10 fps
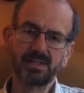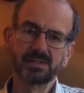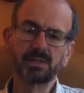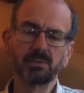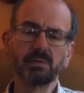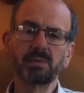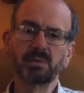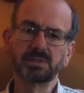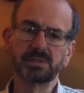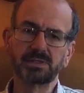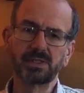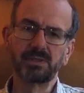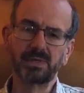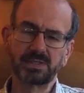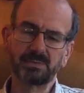So what we want to
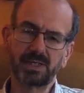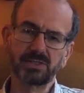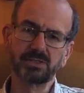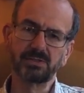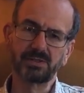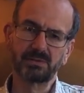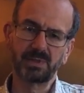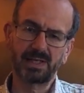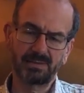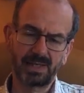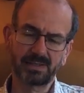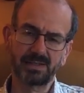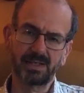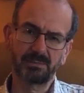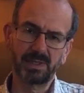do is make sure that we
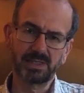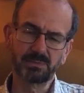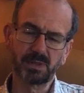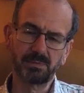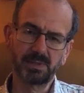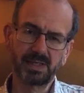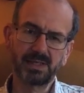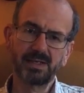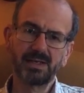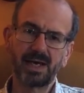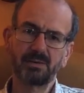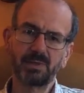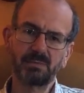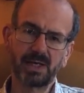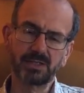handle our bees properly and we
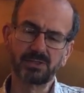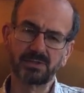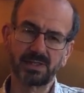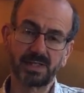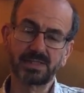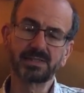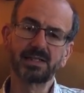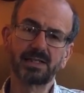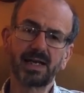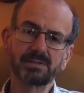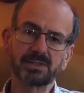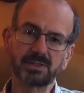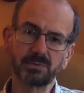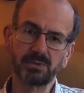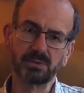make sure that they're still allowed to
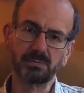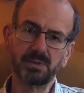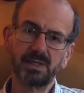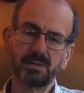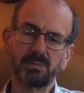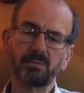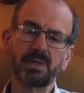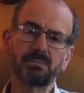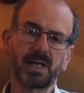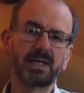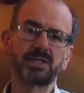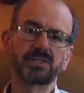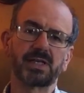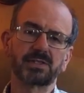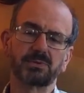swarm, but we manage
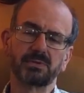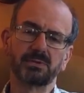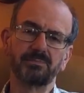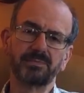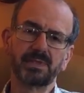that swarm.